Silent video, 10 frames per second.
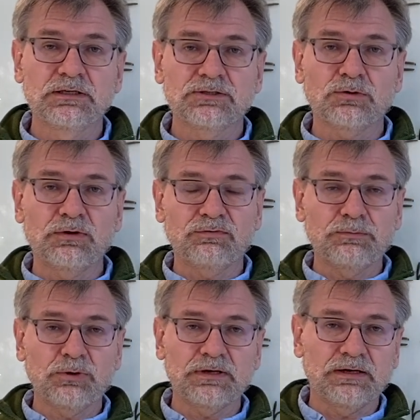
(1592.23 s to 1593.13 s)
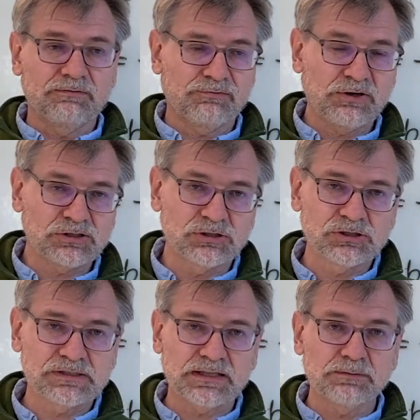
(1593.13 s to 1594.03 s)
So if we put a friction
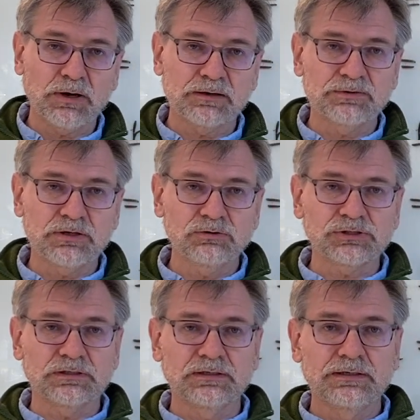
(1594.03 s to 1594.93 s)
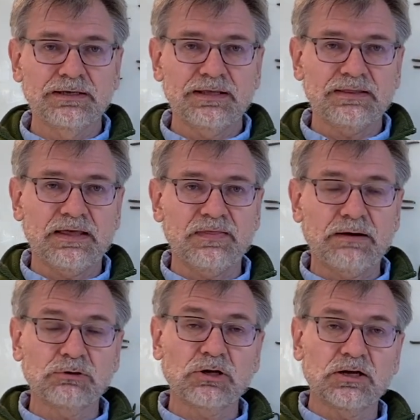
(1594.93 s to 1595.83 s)
just at the bottom of the ocean, then that
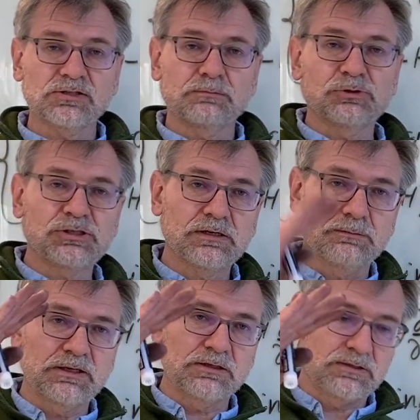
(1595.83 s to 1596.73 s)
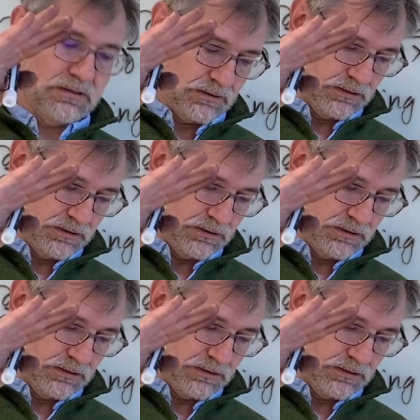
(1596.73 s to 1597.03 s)
would cause some shear because the